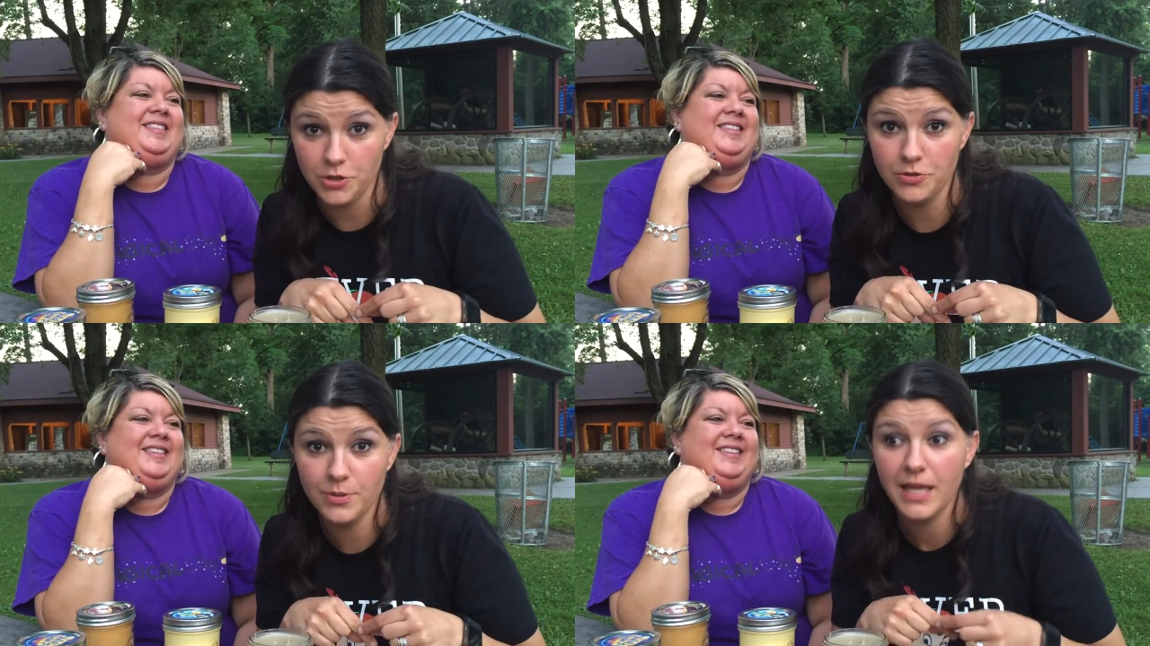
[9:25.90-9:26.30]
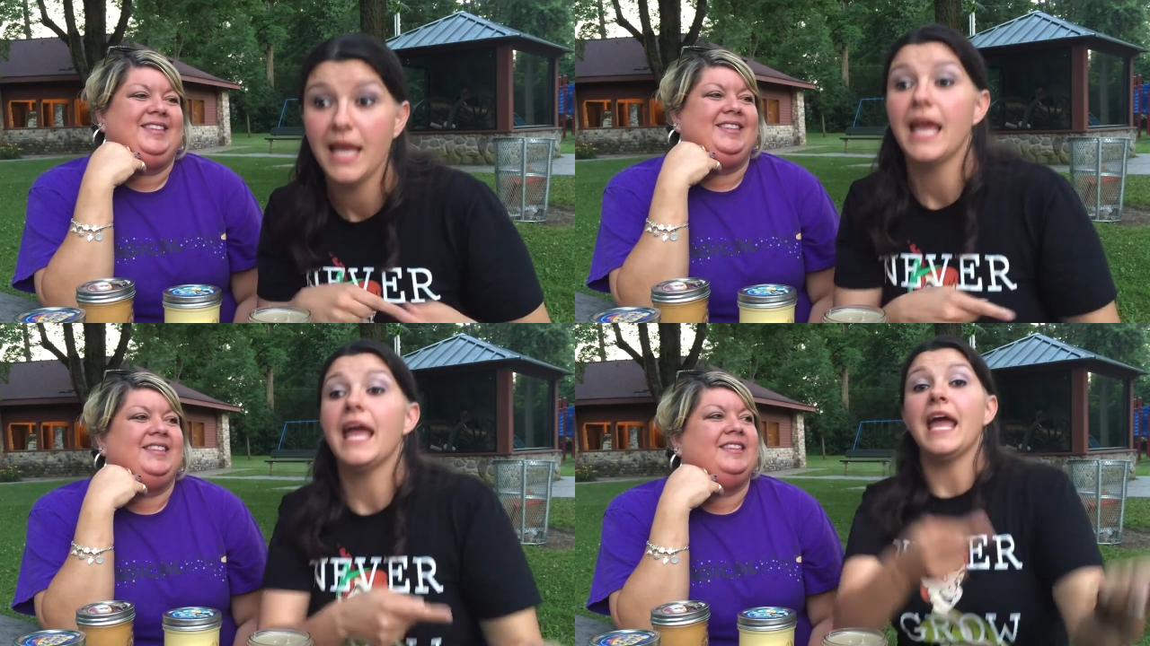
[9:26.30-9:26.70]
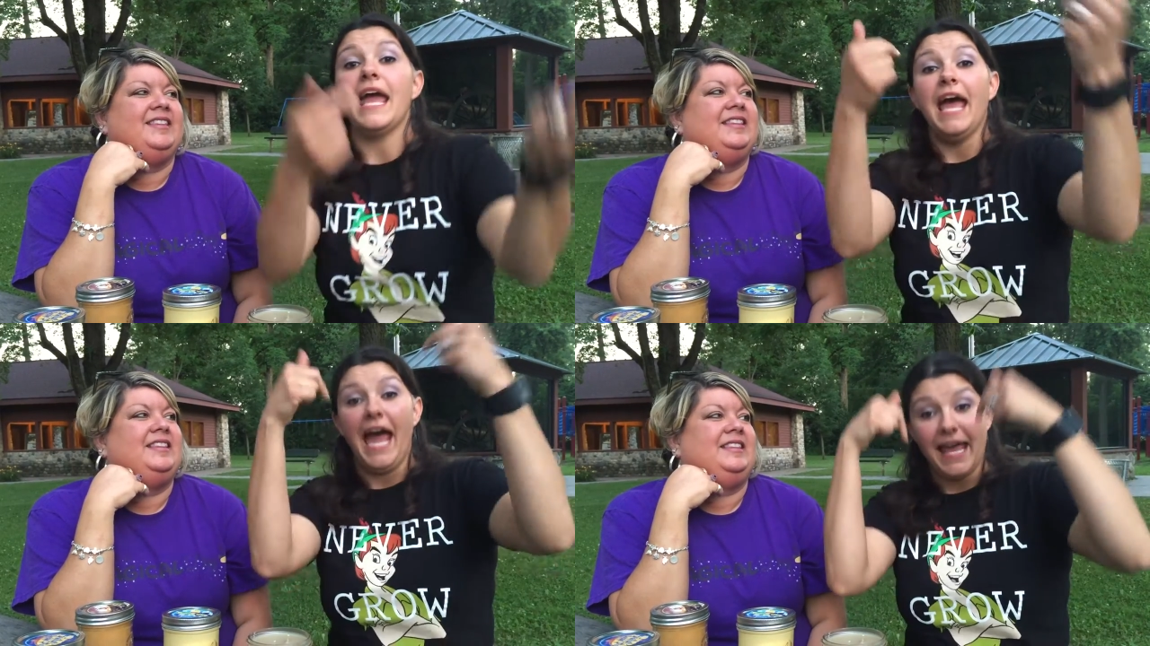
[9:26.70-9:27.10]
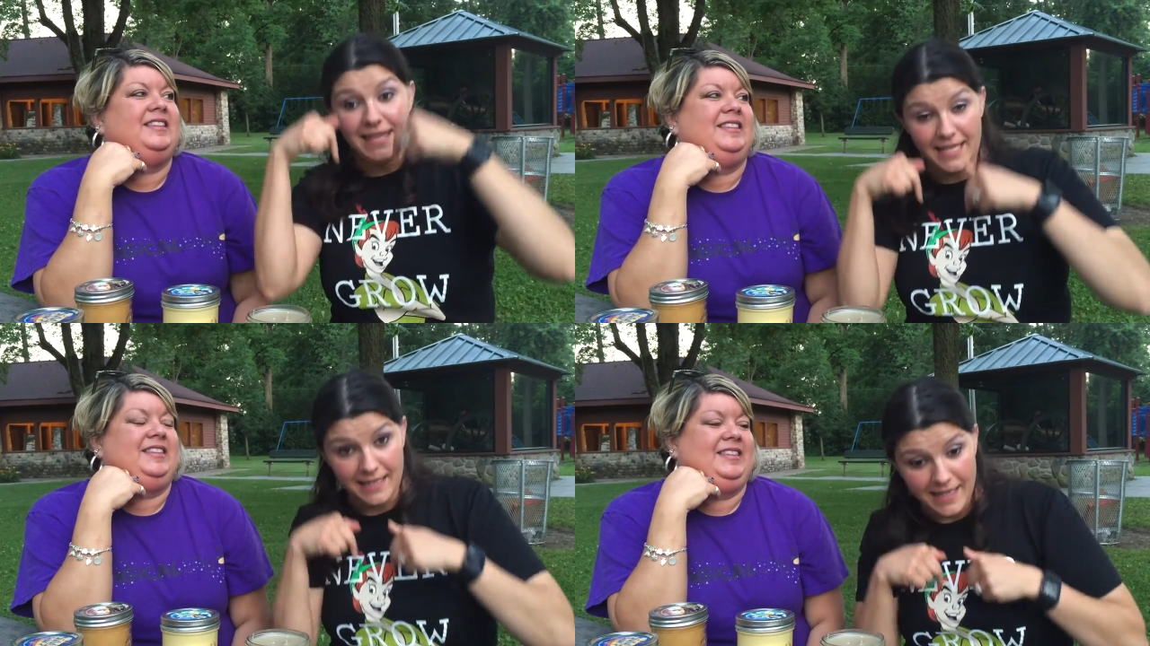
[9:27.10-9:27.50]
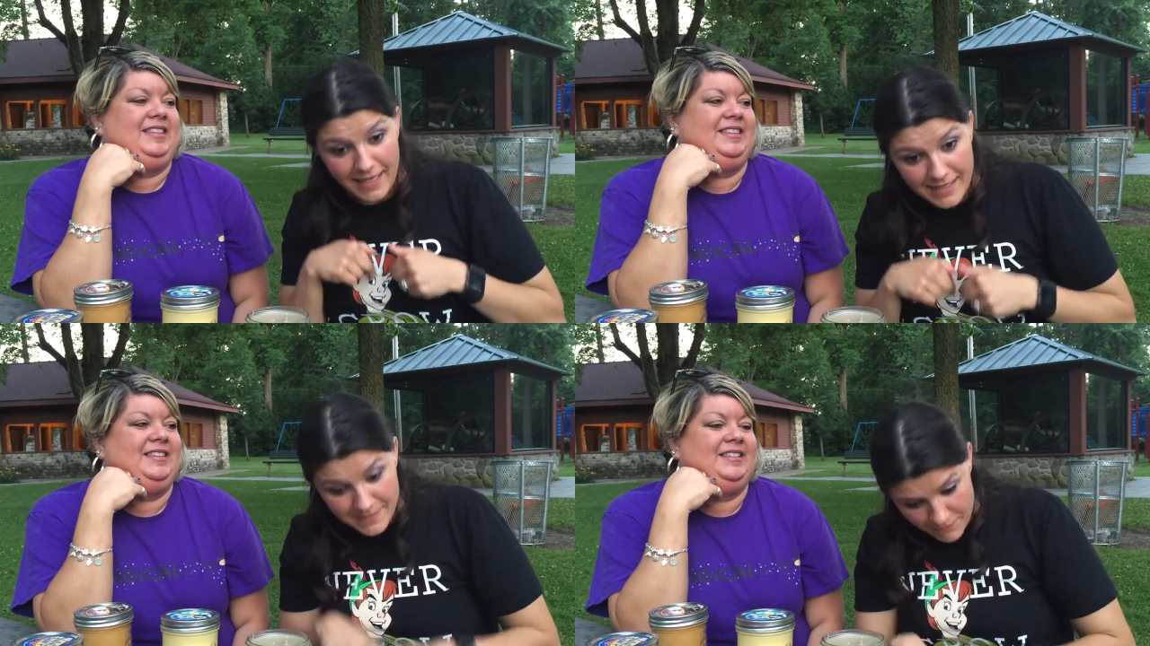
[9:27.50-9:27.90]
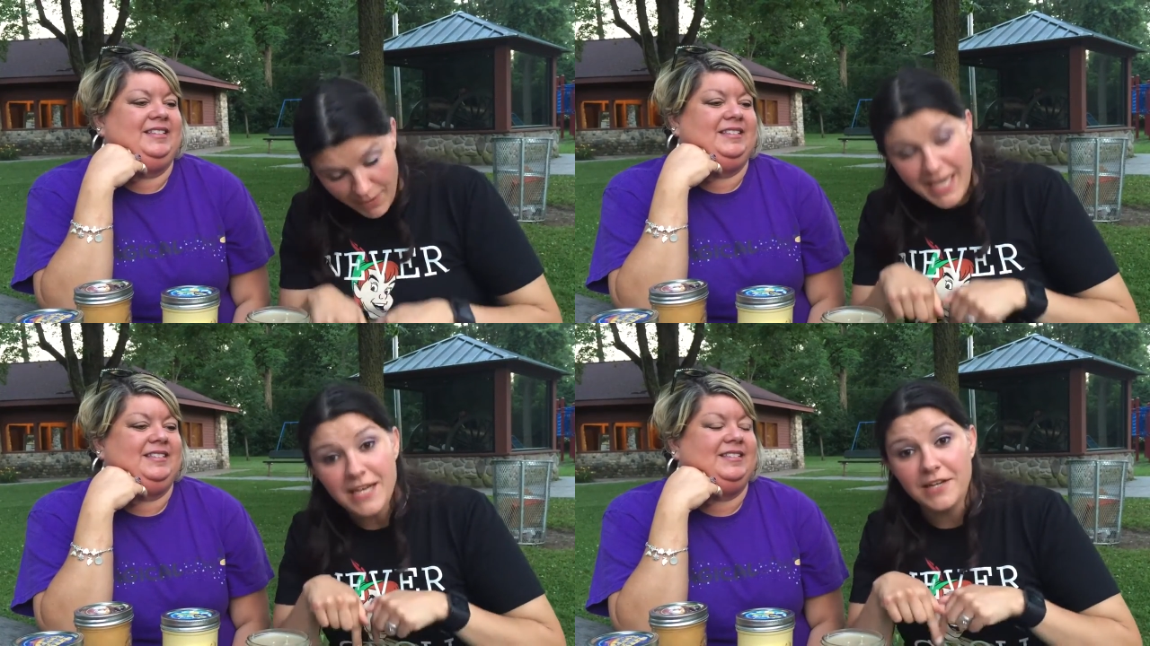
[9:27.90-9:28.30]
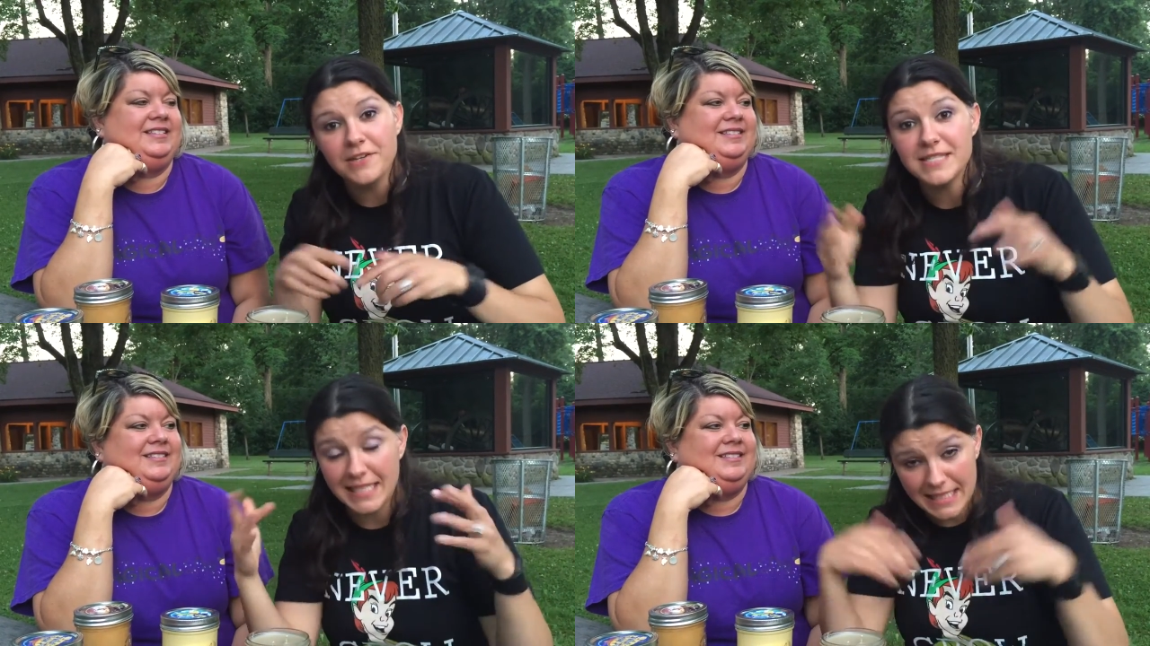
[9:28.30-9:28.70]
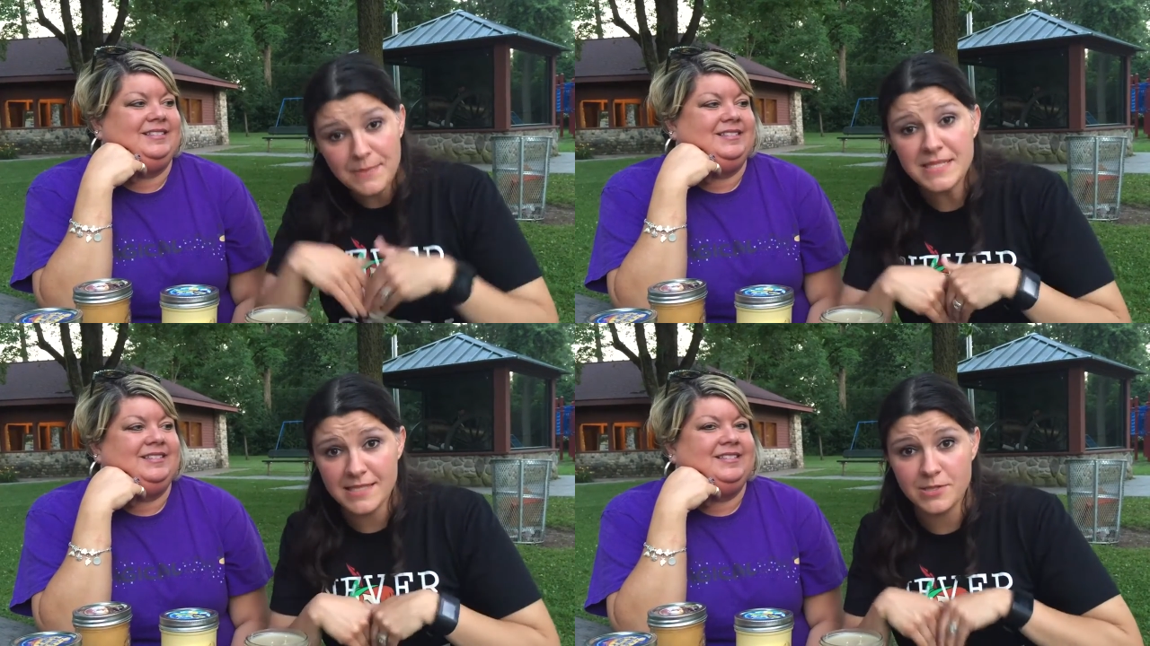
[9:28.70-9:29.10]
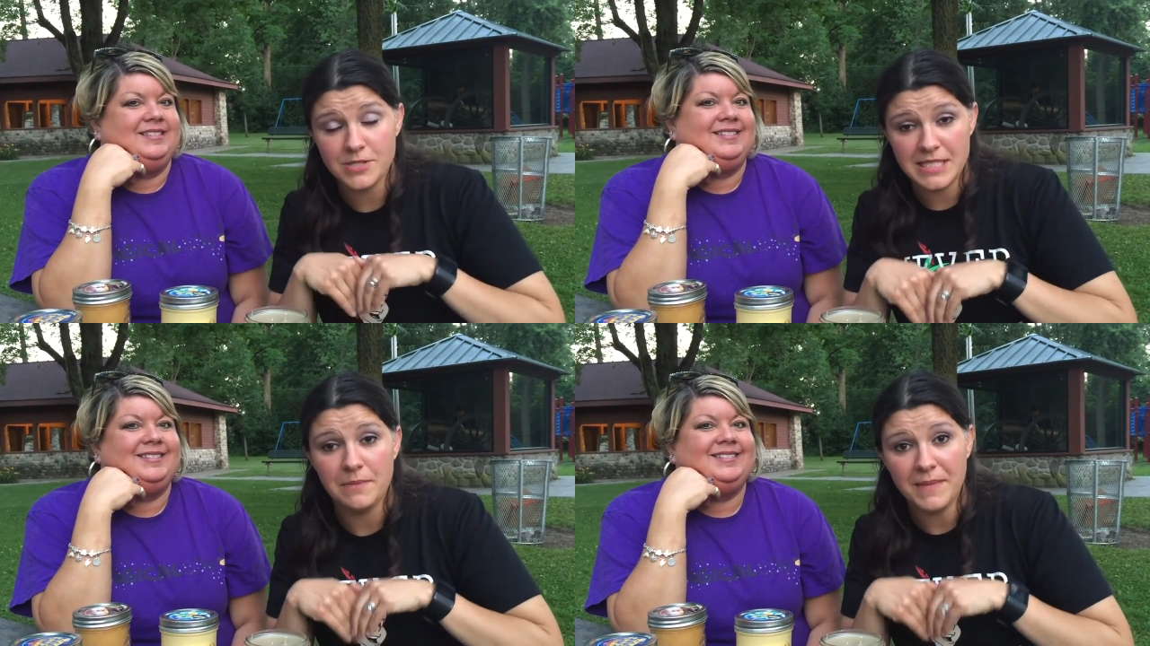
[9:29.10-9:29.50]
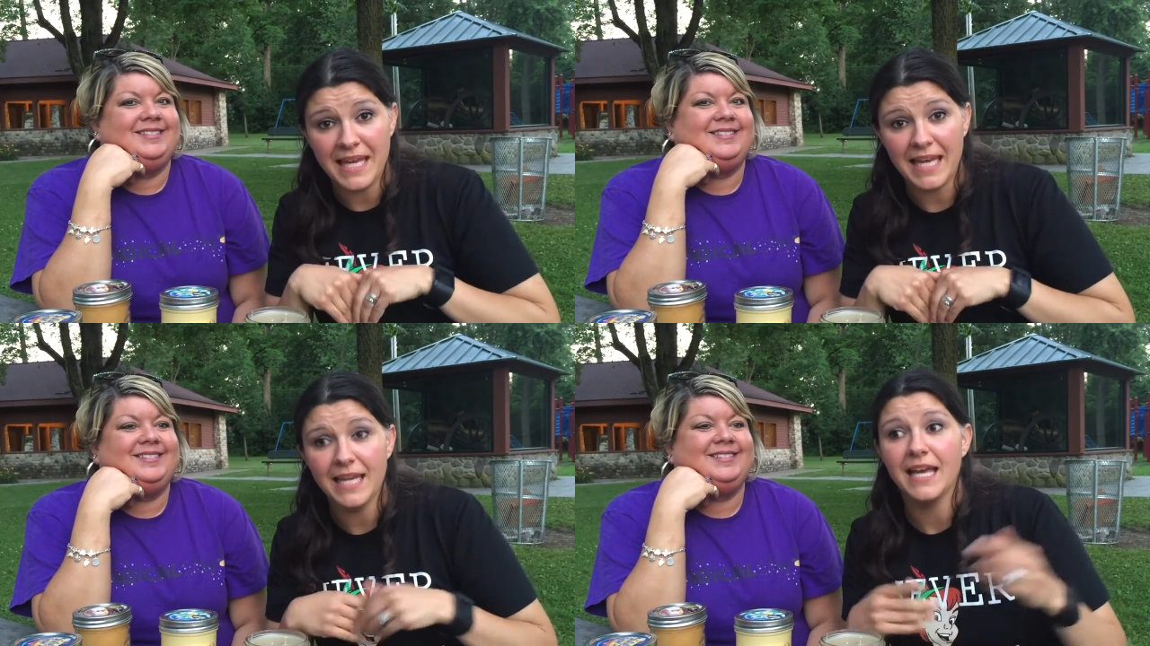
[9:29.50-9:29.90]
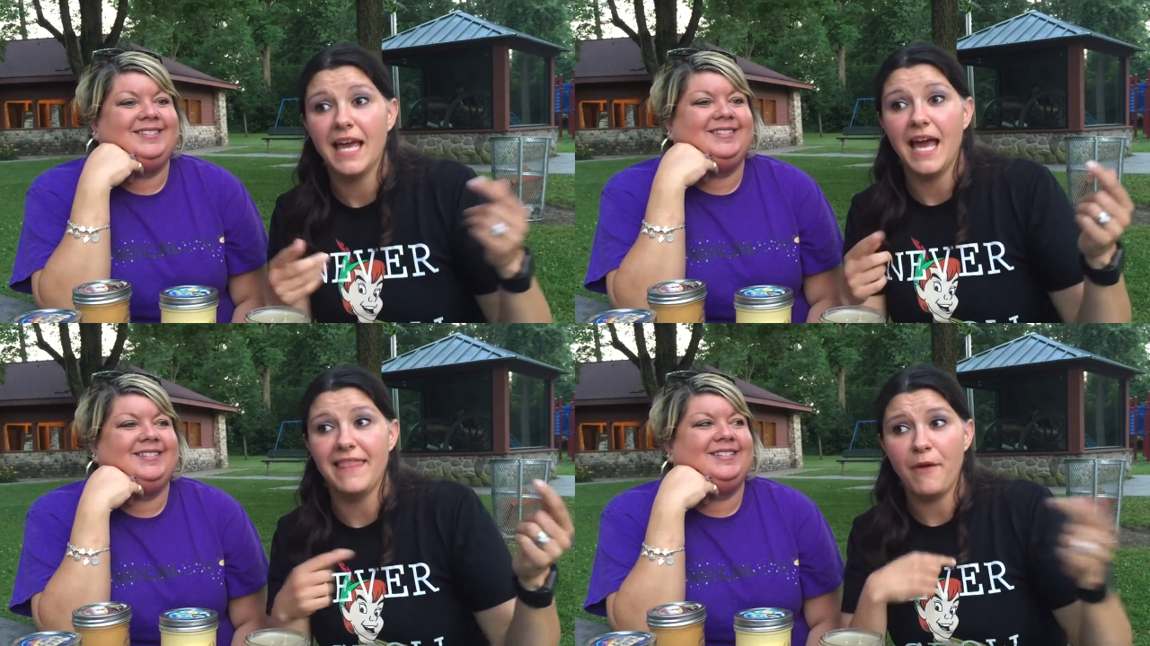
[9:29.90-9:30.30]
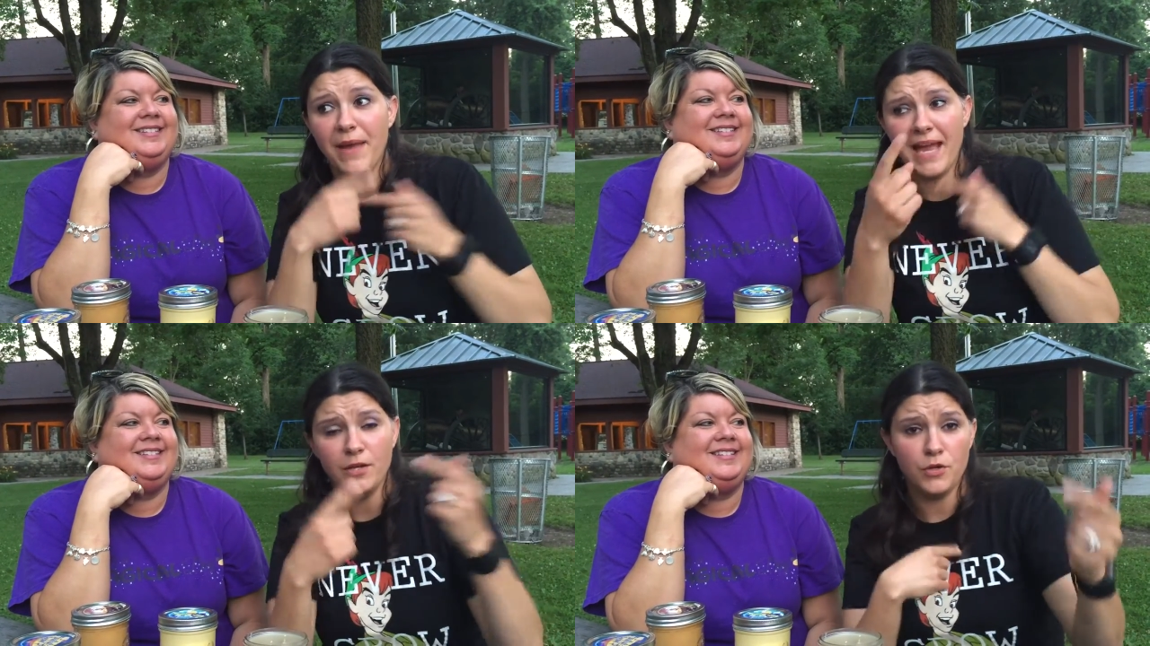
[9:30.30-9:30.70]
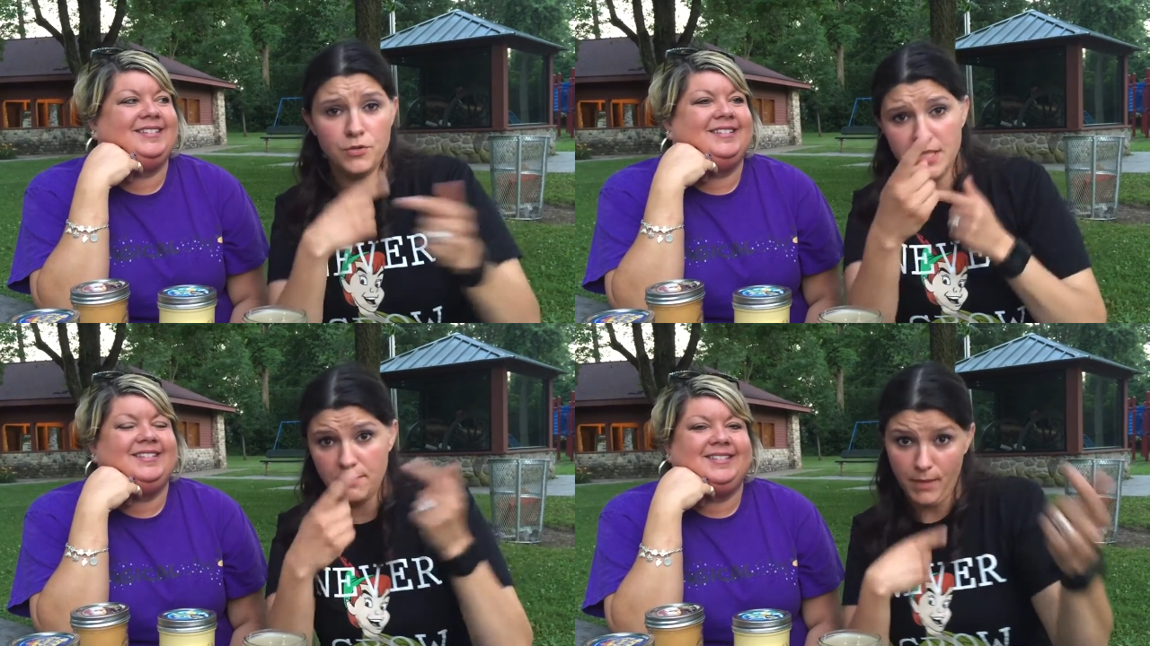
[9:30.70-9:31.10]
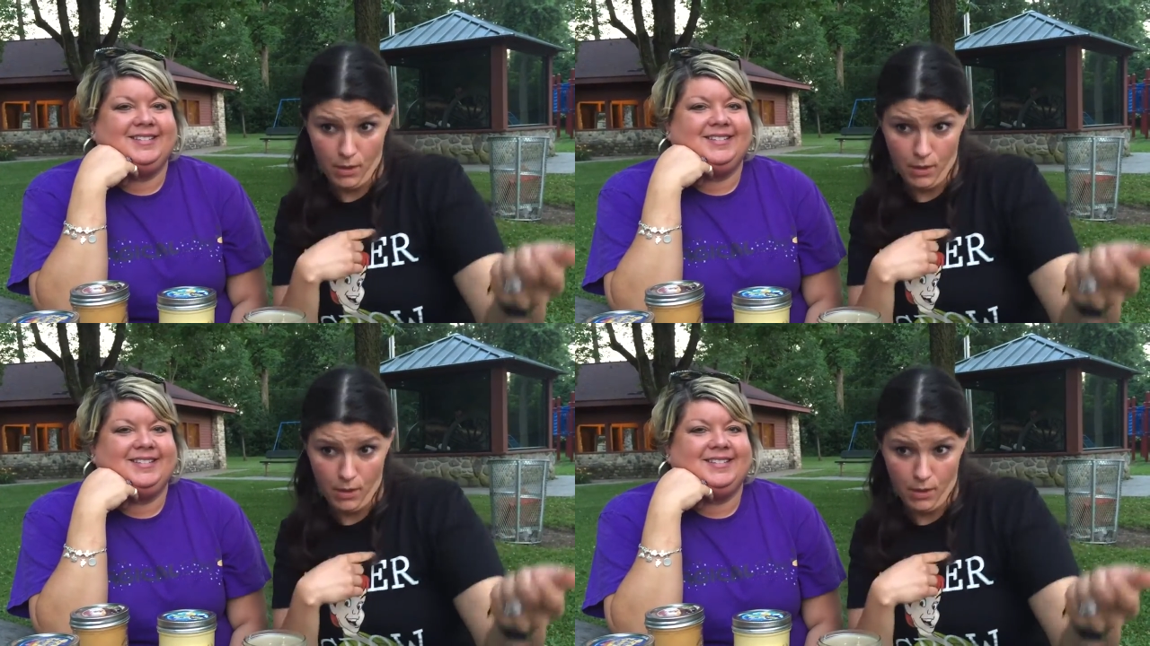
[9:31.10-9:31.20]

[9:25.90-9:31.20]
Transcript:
Speaker 1: you. And then right here, say Lemon Sister sent me. That way I know you did